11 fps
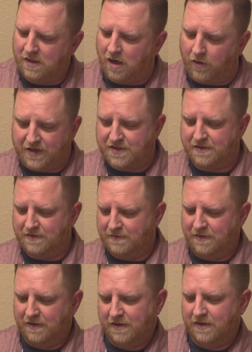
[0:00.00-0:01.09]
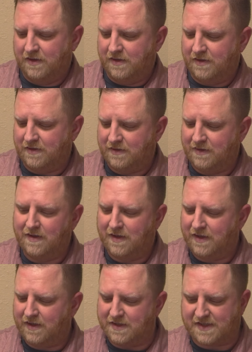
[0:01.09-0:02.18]
All right. Kitty kitty, it's time to
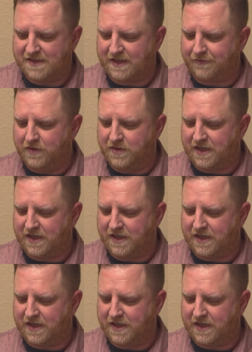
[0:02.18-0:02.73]
eat. It says that a few